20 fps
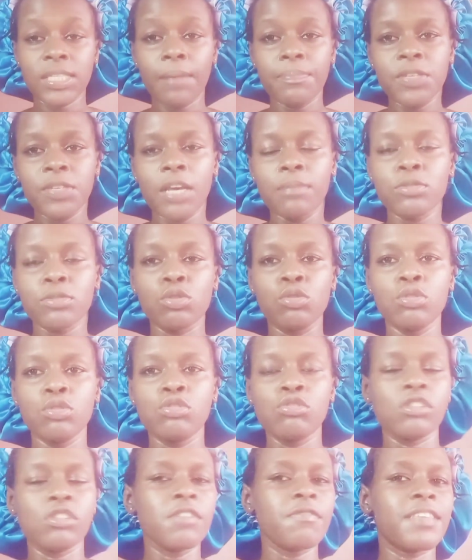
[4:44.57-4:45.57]
sometimes
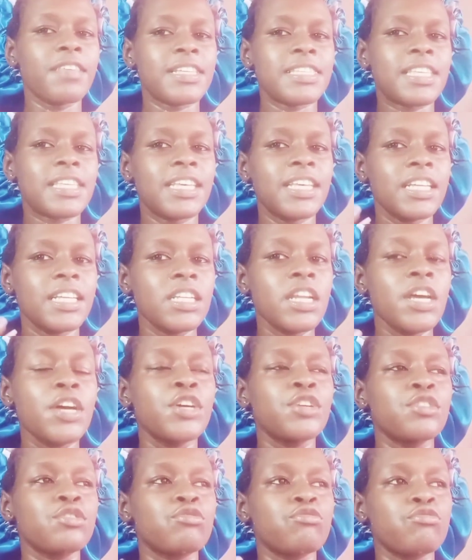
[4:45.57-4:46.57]
good to leave the skin
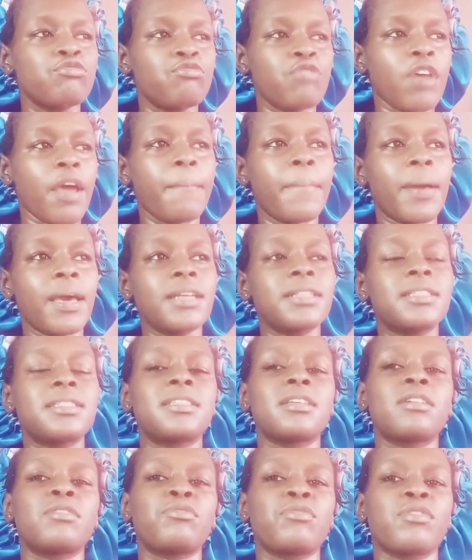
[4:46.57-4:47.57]
to dry by
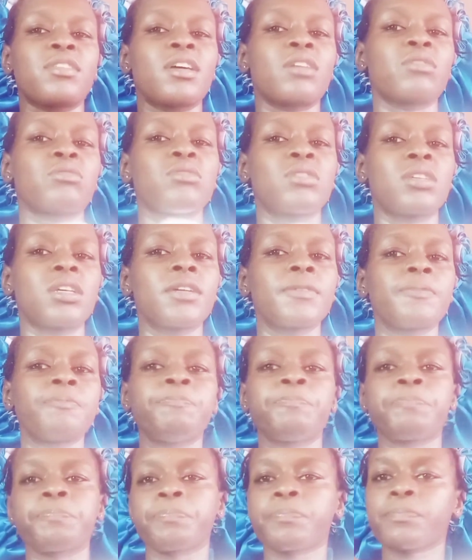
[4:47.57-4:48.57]
itself without
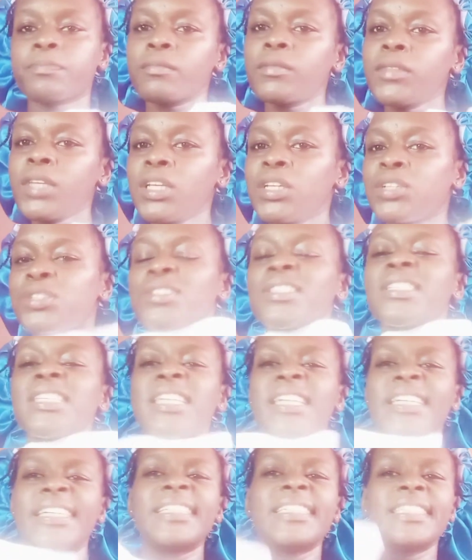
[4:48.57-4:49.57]

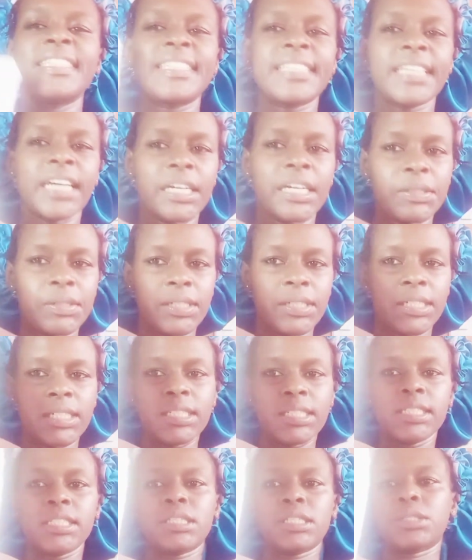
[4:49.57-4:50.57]
using any
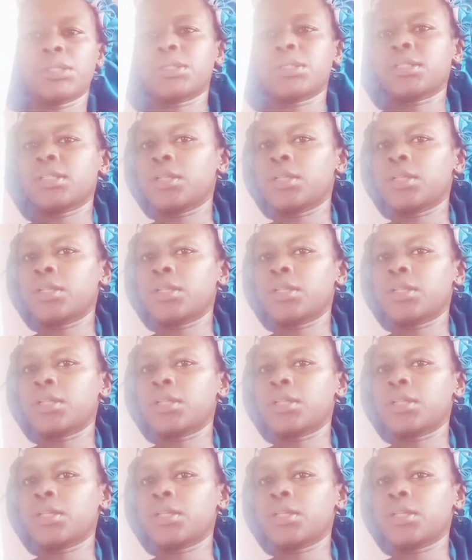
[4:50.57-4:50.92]
towels or